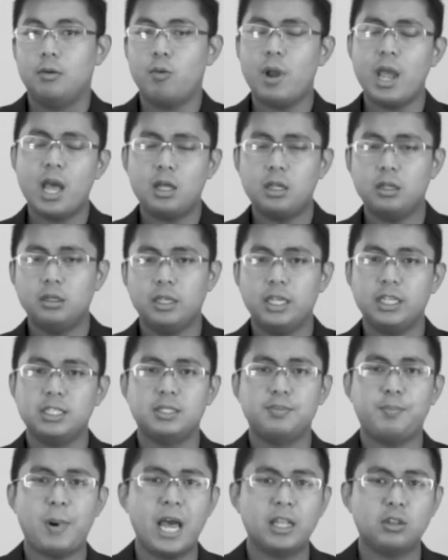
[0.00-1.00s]
Well,
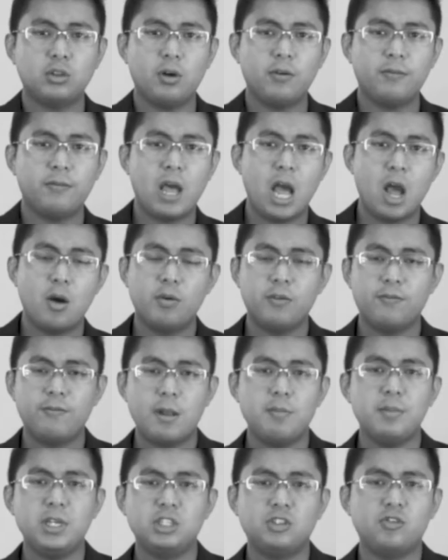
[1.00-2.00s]
it's part of our
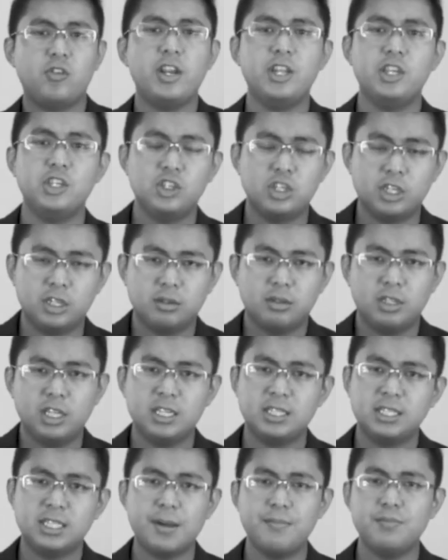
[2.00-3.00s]
family tradition.
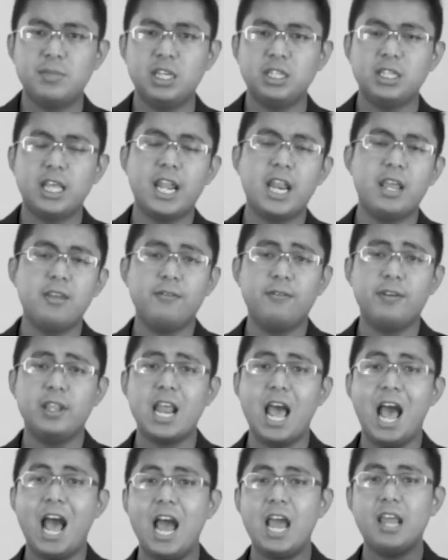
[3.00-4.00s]
This is something that
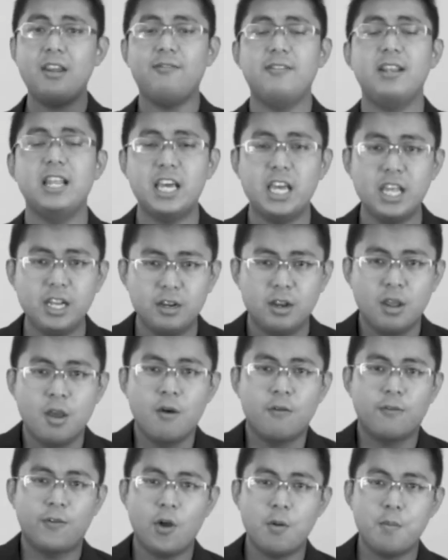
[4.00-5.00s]
even I've
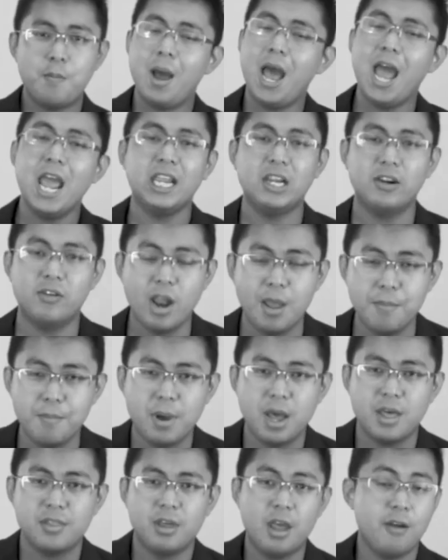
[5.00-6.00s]
learned from my
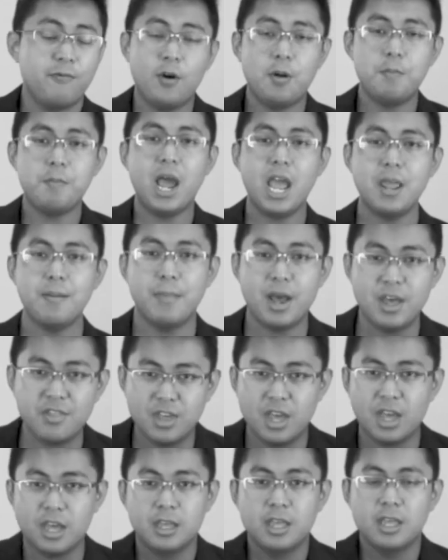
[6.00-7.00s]
grandmother, from my
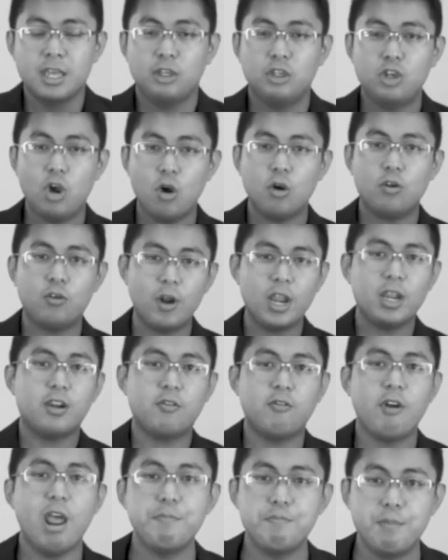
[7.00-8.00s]
mother, your
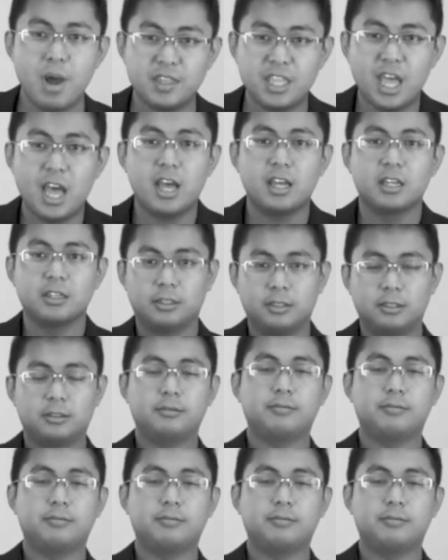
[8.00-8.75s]
great-grandmother.